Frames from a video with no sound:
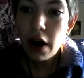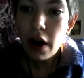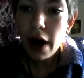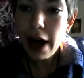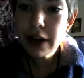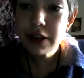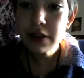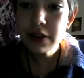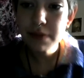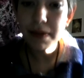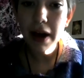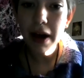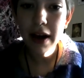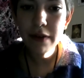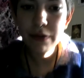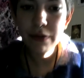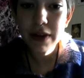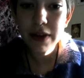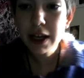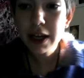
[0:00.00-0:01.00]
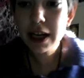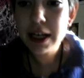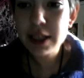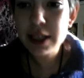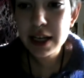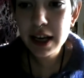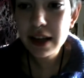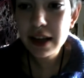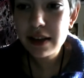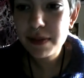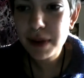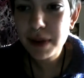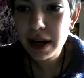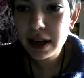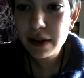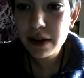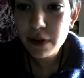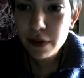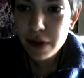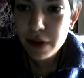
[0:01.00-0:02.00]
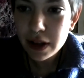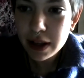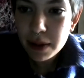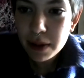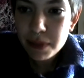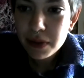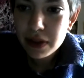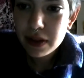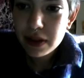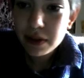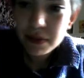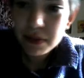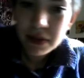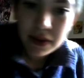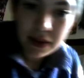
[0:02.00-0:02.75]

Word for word: I just I have really good ideas, but I never follow up with them.